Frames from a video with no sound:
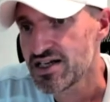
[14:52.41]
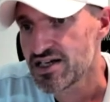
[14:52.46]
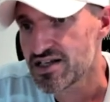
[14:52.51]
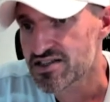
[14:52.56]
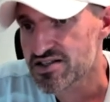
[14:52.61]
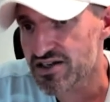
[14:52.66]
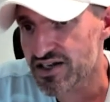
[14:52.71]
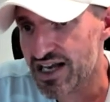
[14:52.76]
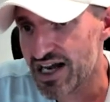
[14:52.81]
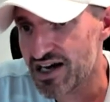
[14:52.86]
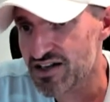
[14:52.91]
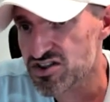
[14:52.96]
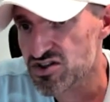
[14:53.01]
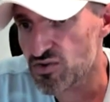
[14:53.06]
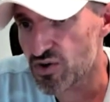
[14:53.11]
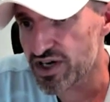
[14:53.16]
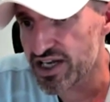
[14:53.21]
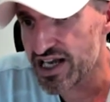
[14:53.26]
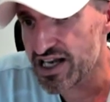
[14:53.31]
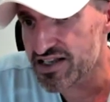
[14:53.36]
It took out
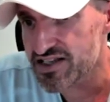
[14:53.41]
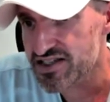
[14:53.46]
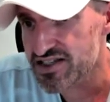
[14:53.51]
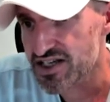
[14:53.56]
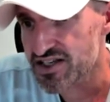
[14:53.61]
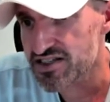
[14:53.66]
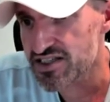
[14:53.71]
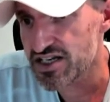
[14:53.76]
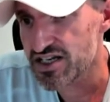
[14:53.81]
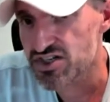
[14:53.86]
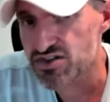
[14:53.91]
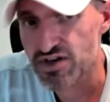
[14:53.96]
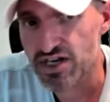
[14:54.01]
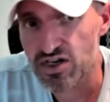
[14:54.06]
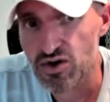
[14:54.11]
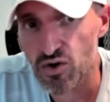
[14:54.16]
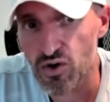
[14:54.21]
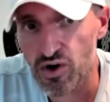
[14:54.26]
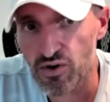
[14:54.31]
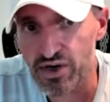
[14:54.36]
2860,
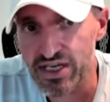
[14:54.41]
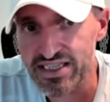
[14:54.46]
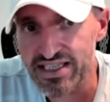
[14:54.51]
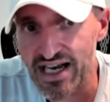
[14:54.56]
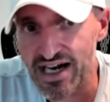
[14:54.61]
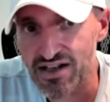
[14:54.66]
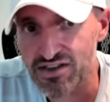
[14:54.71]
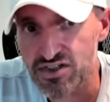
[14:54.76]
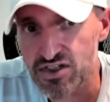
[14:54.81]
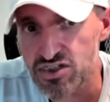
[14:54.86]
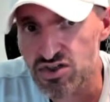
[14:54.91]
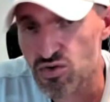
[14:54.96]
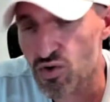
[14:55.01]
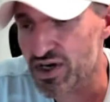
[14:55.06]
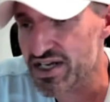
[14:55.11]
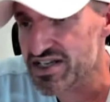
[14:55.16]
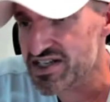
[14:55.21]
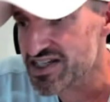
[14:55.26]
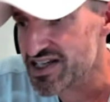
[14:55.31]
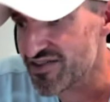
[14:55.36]
traded all the way down to
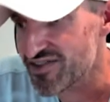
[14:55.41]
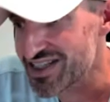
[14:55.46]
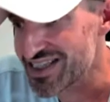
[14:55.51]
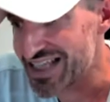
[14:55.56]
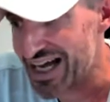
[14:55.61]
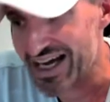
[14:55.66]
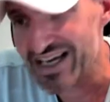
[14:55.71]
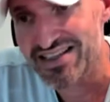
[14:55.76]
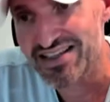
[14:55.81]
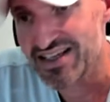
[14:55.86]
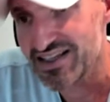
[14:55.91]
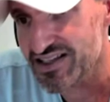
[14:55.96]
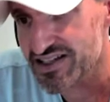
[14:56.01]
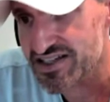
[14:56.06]
2790.